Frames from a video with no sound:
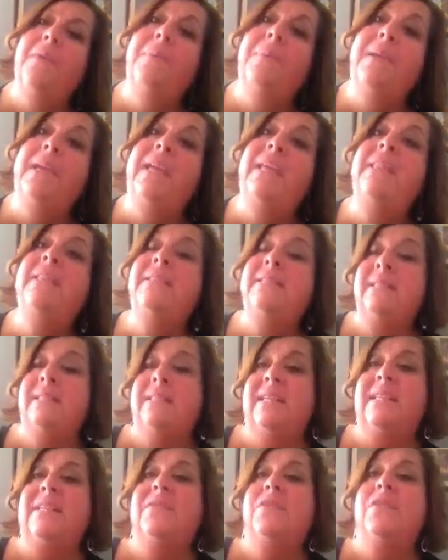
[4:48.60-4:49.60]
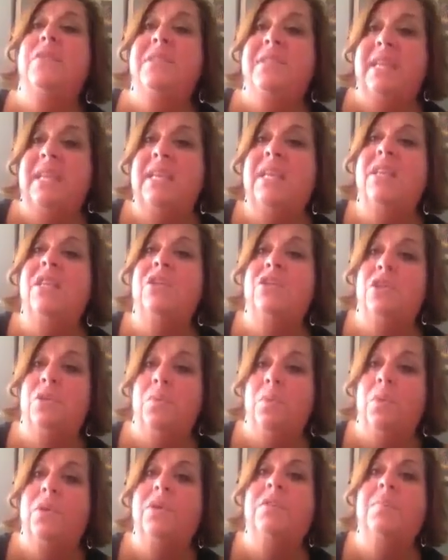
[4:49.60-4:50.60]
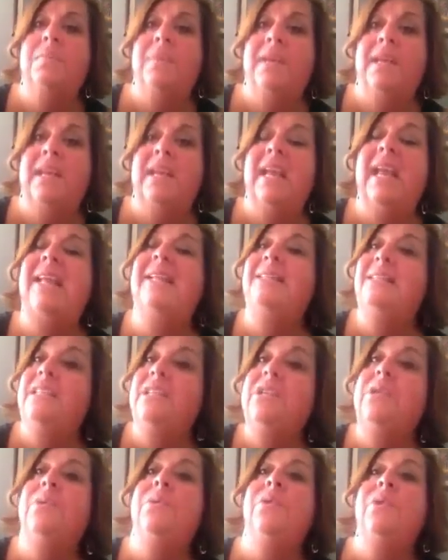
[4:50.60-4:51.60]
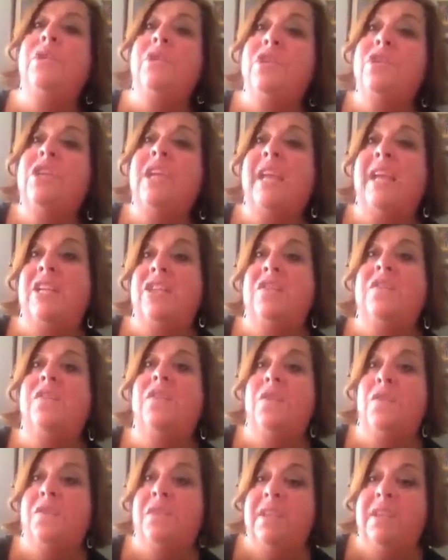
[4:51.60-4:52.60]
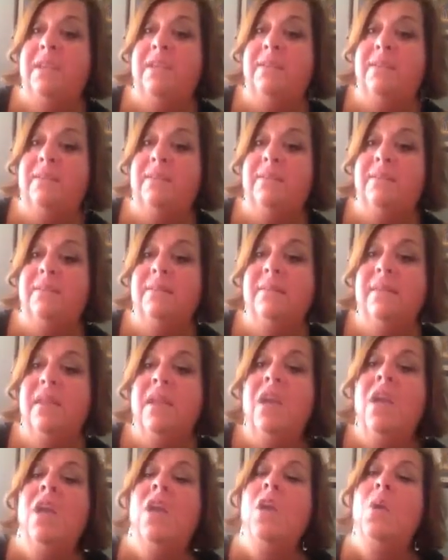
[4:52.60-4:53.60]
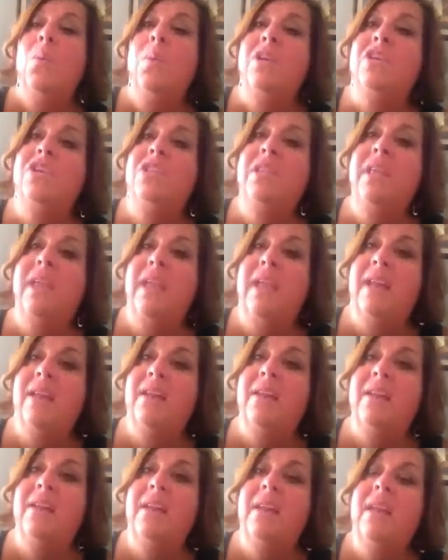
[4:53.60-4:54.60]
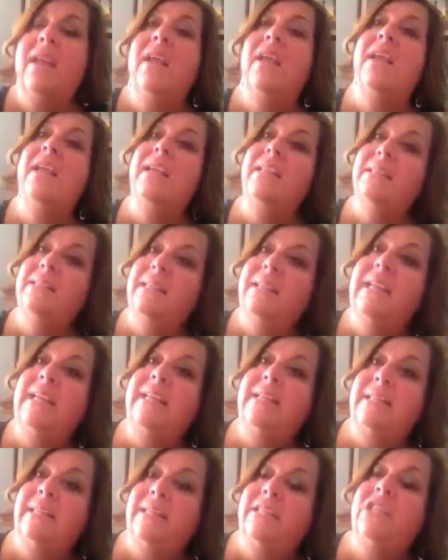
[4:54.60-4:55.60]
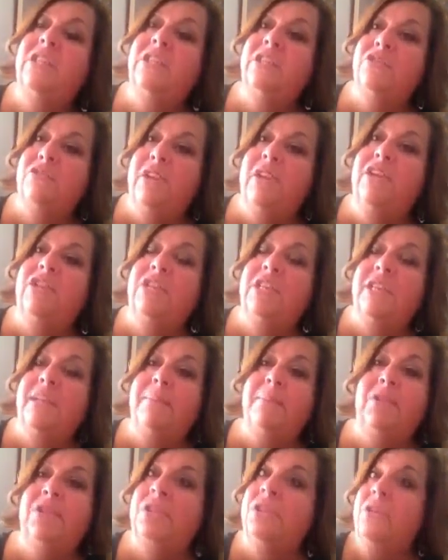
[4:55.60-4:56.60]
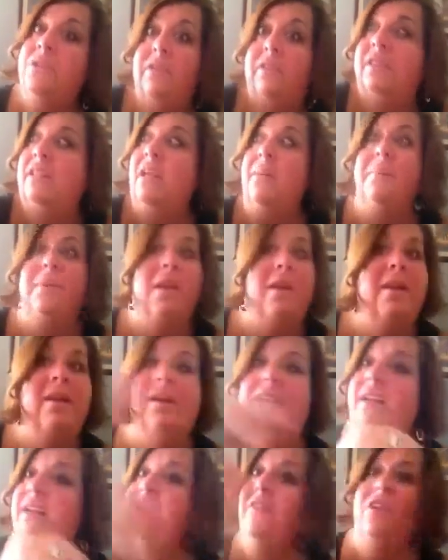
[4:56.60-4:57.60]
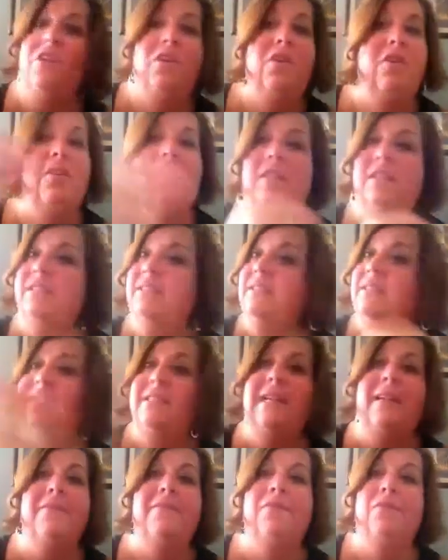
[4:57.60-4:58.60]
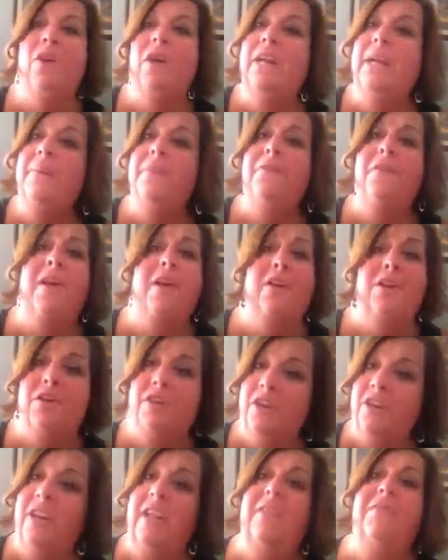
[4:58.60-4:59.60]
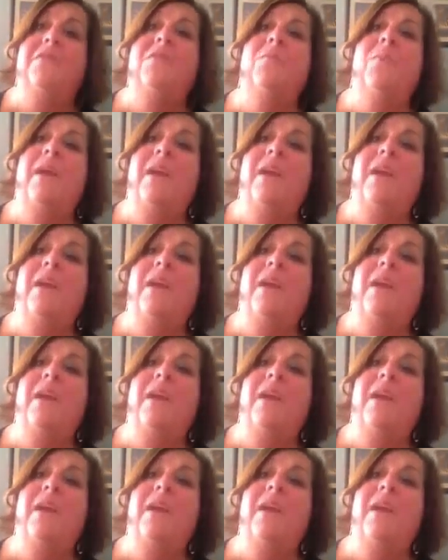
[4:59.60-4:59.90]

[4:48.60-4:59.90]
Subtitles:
be the successful thinker that you want to be until you change a few things, which then leads into strategy number 2. I'm giving you this stuff right up front. You don't have to